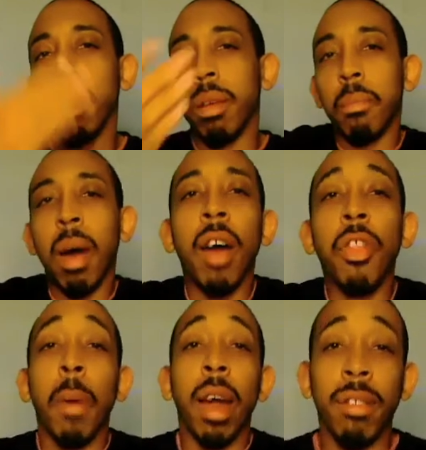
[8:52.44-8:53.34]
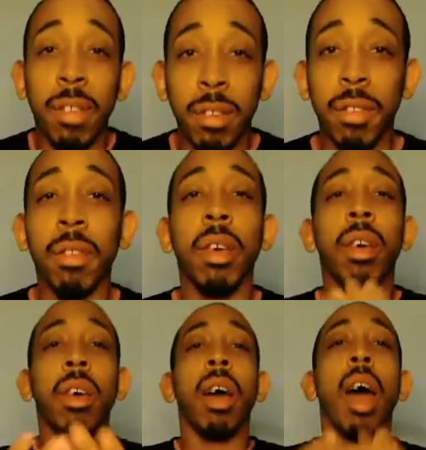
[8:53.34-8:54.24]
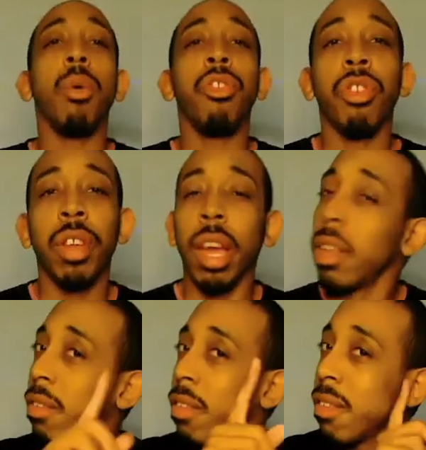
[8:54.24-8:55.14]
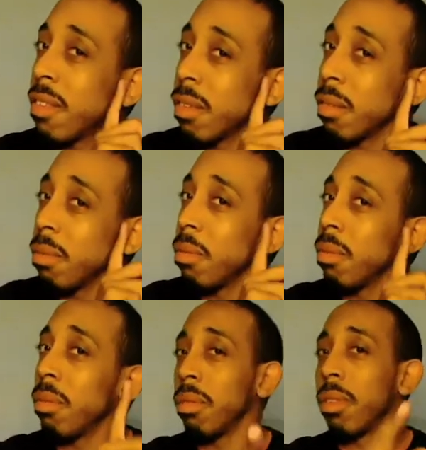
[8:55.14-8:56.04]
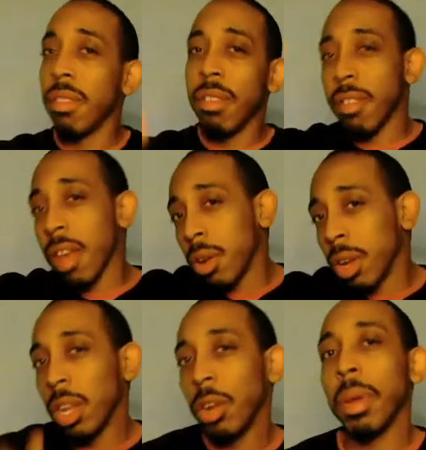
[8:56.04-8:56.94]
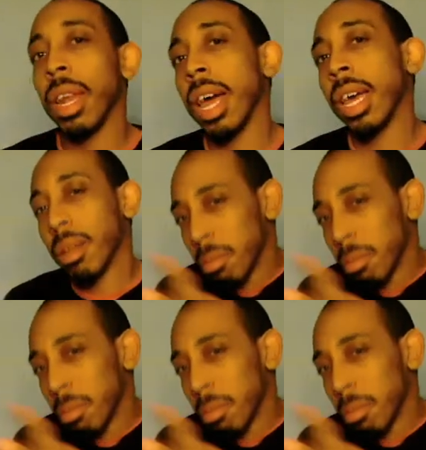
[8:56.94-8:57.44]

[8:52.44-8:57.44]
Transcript: My other Pisces, how was your day? Does it sound a little bit like